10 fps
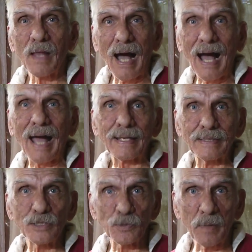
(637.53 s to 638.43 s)
I
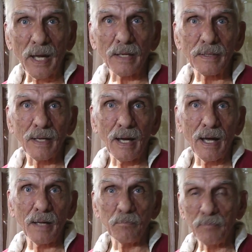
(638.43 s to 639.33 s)
can spend
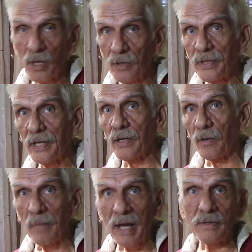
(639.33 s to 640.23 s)
on building or
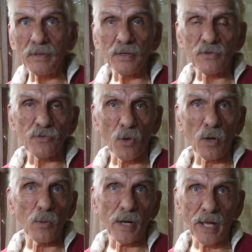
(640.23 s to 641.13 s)
maintenance
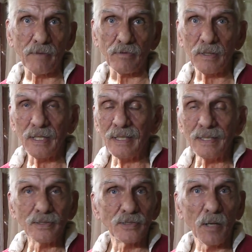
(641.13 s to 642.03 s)
or whatever.
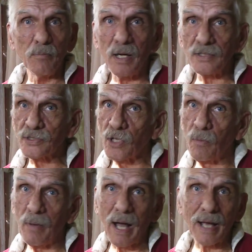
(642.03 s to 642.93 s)
Some months go
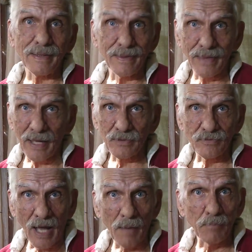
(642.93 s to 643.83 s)
by that is
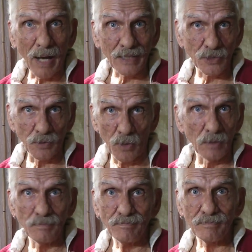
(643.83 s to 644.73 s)
not
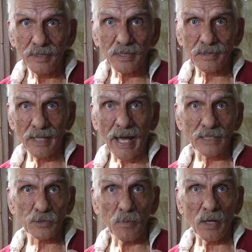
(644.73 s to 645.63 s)
possible. This
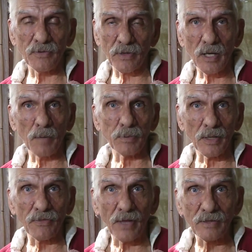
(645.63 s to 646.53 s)
last month a couple
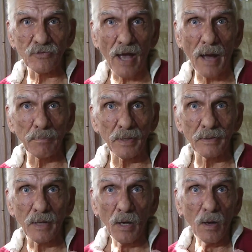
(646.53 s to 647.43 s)
of things
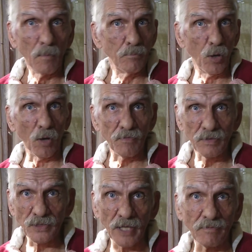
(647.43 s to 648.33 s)
happened. Poof,
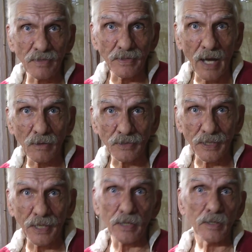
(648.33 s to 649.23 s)
7,000
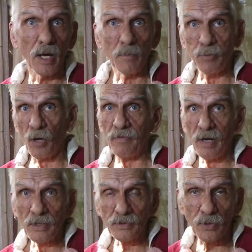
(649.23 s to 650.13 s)
here, poof,
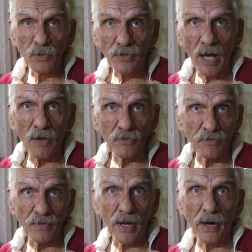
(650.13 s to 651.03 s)

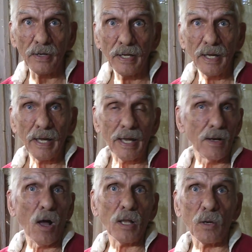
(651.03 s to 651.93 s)
2,000 there, and
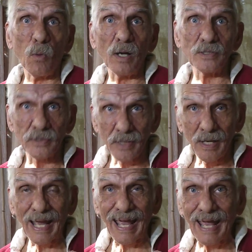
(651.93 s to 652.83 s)
all at once
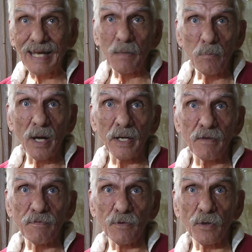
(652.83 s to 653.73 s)
any
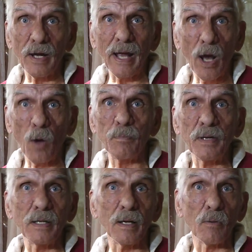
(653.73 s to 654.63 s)
money for
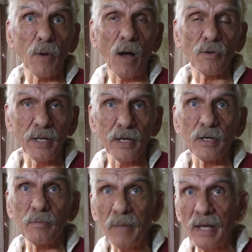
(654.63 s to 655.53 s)
helping around
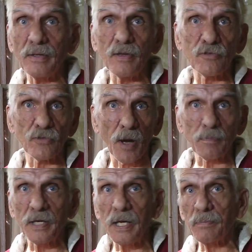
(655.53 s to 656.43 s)
here, maintenance or
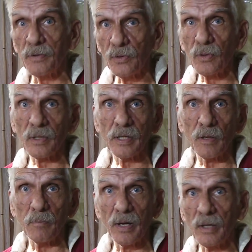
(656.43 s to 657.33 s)
upkeep or doing a
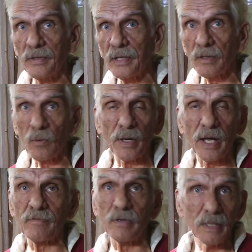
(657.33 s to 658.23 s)
little building or
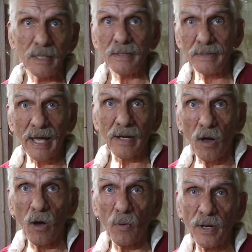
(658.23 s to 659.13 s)
whatever, that
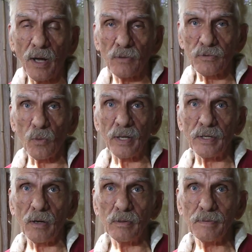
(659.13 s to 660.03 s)
all went out the
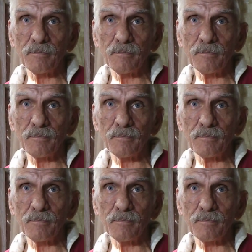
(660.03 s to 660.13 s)
window.